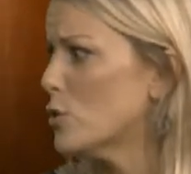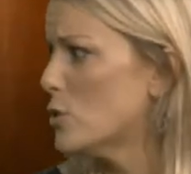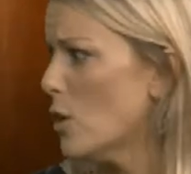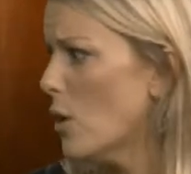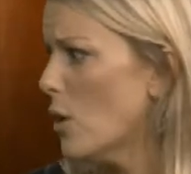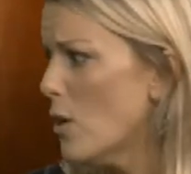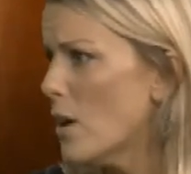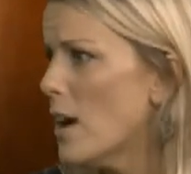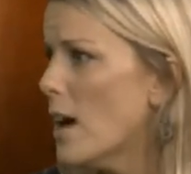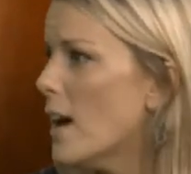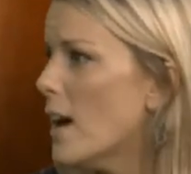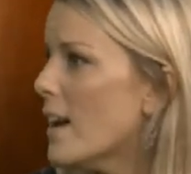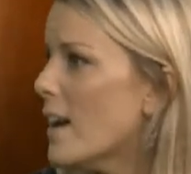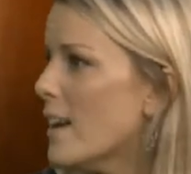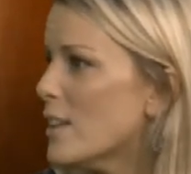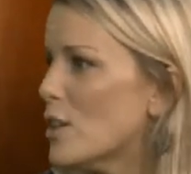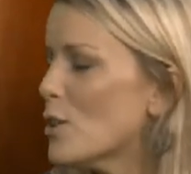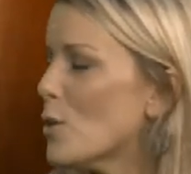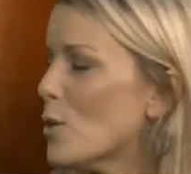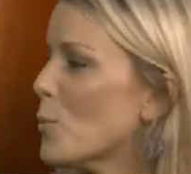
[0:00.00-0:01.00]
Don't,
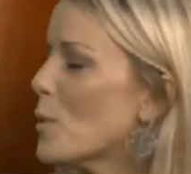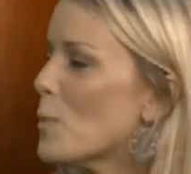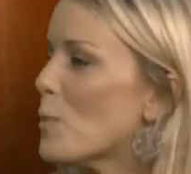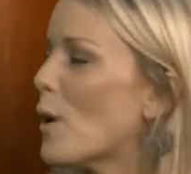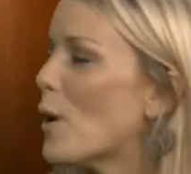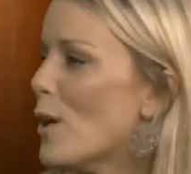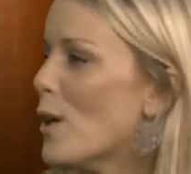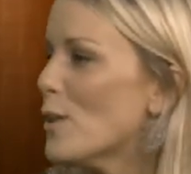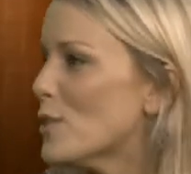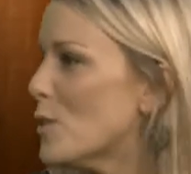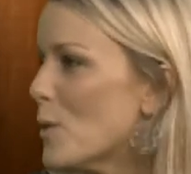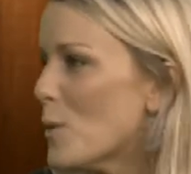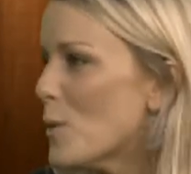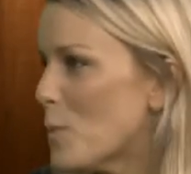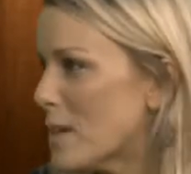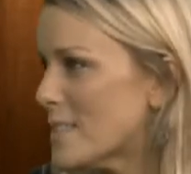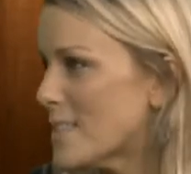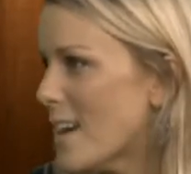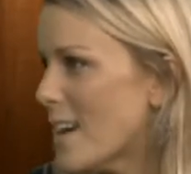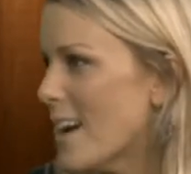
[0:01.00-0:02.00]
you know, we were all new at
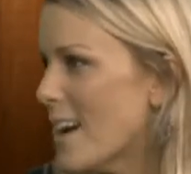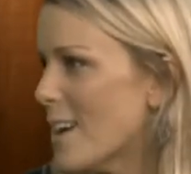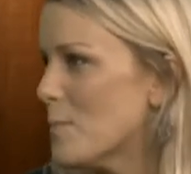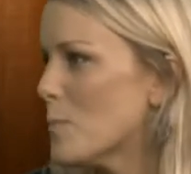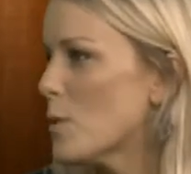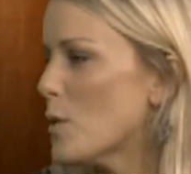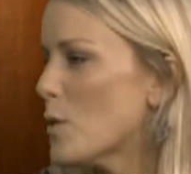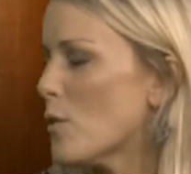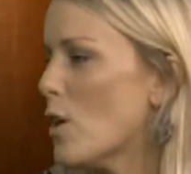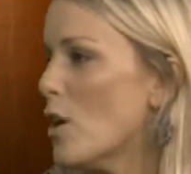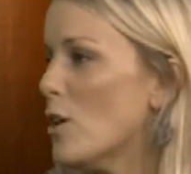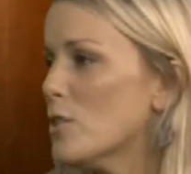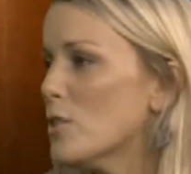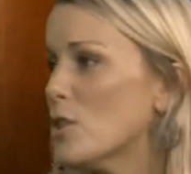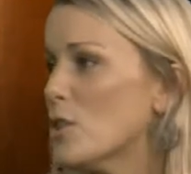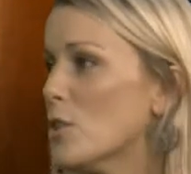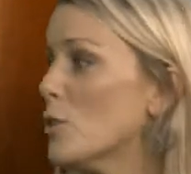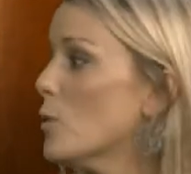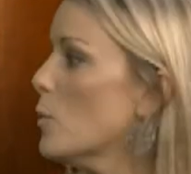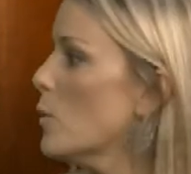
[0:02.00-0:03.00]
one time. We were all
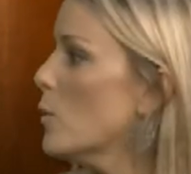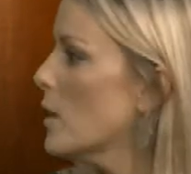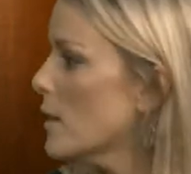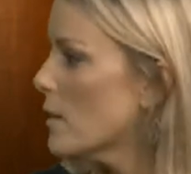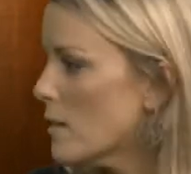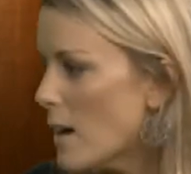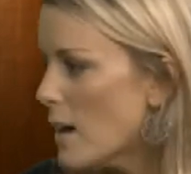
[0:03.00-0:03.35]
new.